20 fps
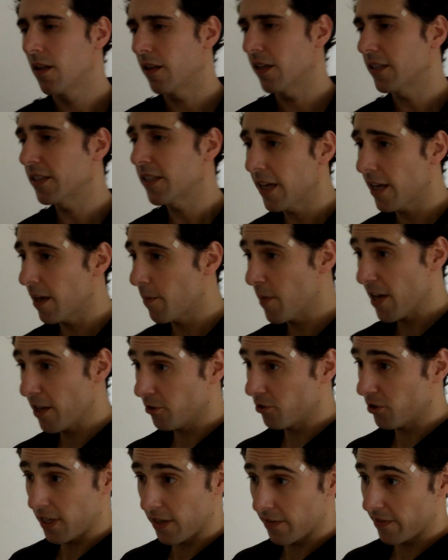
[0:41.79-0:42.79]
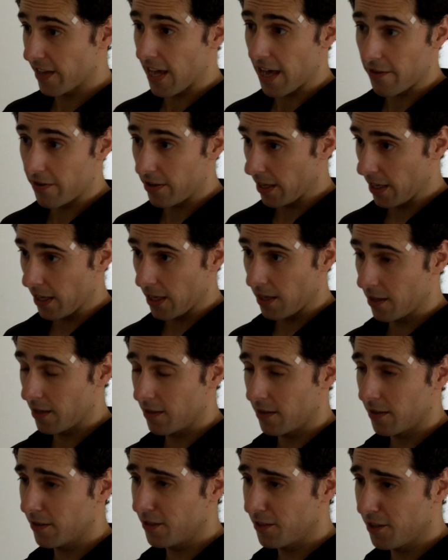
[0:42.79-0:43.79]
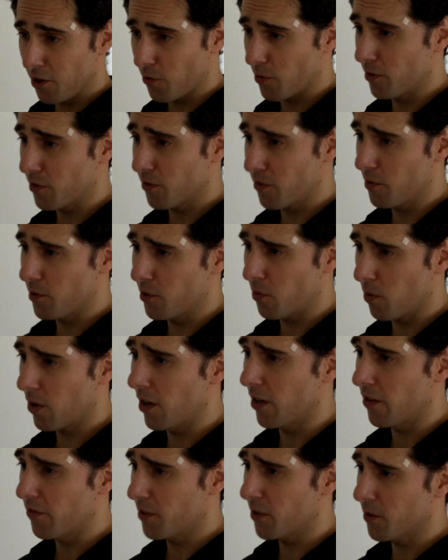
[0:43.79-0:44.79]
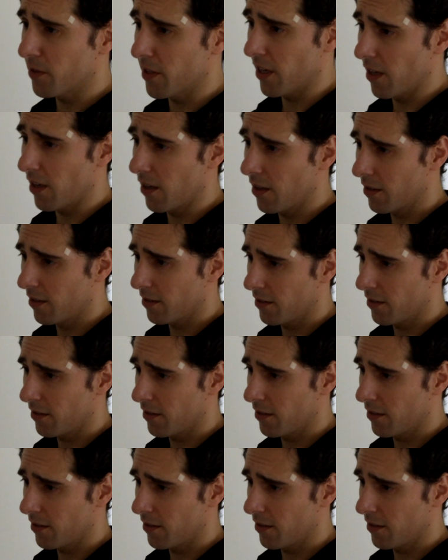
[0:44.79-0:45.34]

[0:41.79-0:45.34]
They say a man should never have any secrets from his wife, don't they?